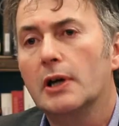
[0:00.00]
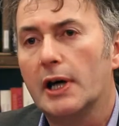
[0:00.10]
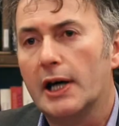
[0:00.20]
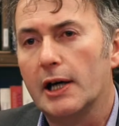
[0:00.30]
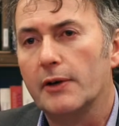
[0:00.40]

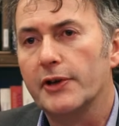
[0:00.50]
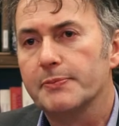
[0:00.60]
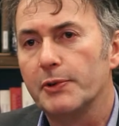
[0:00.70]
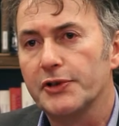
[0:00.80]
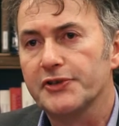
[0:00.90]
This
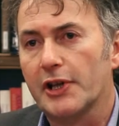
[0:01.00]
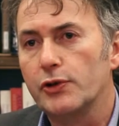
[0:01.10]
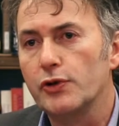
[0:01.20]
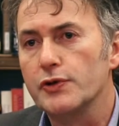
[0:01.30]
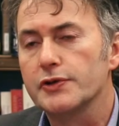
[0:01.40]
produces a
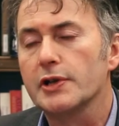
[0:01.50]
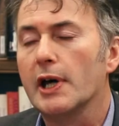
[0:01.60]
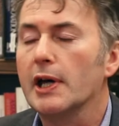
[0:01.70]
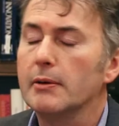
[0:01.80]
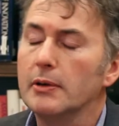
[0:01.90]
huge
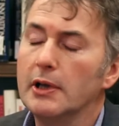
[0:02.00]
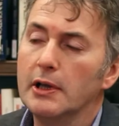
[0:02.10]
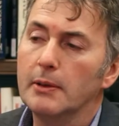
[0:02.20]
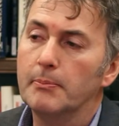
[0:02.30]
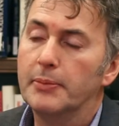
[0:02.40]

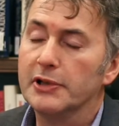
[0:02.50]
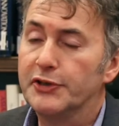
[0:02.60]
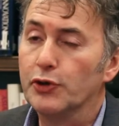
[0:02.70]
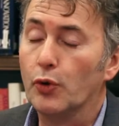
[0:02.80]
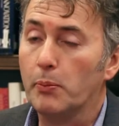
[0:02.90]

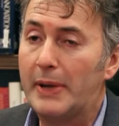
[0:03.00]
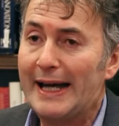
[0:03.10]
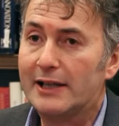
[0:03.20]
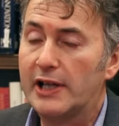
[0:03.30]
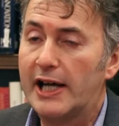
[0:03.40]
political
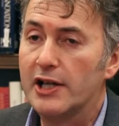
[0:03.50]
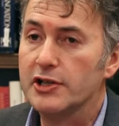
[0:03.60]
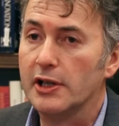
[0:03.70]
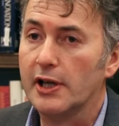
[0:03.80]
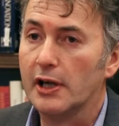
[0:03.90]
backlash
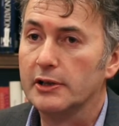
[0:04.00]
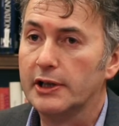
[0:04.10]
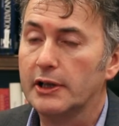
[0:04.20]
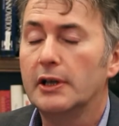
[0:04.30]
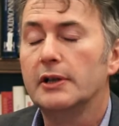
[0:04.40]
in
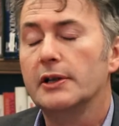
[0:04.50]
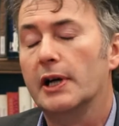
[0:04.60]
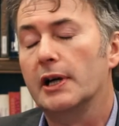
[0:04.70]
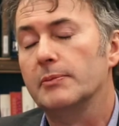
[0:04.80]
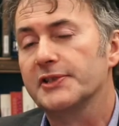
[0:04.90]
early
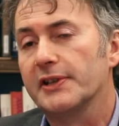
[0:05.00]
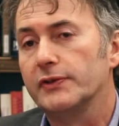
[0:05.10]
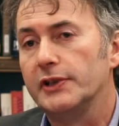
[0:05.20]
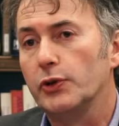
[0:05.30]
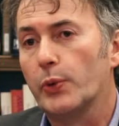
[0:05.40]

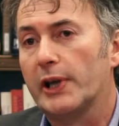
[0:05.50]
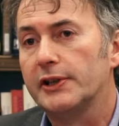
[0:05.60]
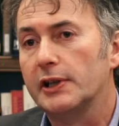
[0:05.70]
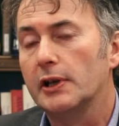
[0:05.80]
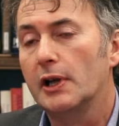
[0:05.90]

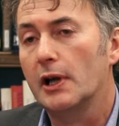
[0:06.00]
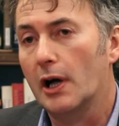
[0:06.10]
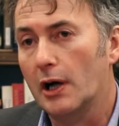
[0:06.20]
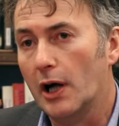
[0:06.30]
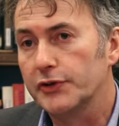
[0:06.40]
1720.
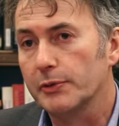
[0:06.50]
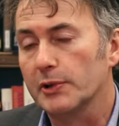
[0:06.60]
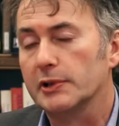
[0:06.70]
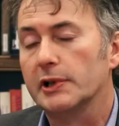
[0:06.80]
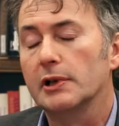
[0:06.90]

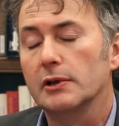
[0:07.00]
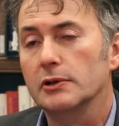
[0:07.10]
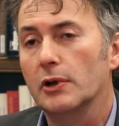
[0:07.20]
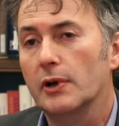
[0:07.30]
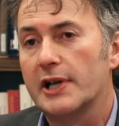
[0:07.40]
Ultimately,
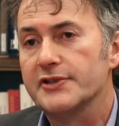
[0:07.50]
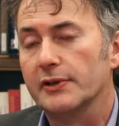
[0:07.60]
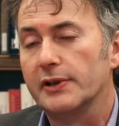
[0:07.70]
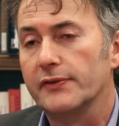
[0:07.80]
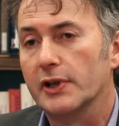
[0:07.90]
Law has to
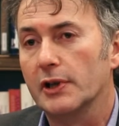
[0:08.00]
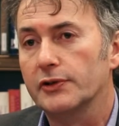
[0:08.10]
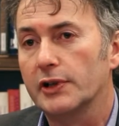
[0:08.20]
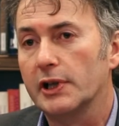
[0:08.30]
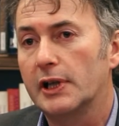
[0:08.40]
leave the
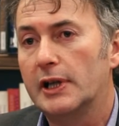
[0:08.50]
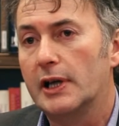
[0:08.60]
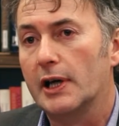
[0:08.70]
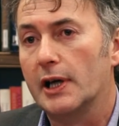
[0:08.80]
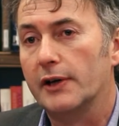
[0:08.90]
country,
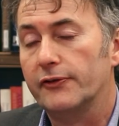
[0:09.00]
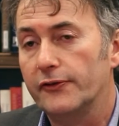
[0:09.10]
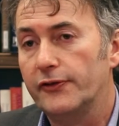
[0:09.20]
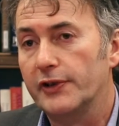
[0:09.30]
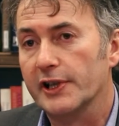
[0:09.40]

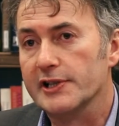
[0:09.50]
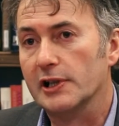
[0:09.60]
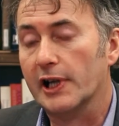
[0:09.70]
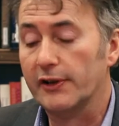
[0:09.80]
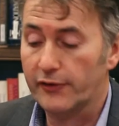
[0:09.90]
fearing his
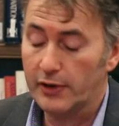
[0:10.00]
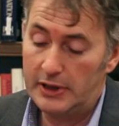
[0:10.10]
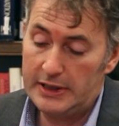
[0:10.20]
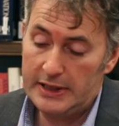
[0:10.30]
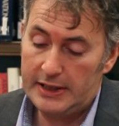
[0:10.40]
life.
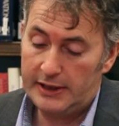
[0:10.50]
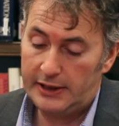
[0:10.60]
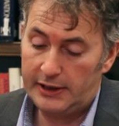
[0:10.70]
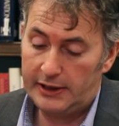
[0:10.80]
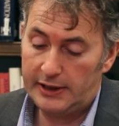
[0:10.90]

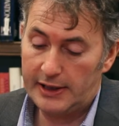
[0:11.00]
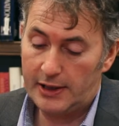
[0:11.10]
He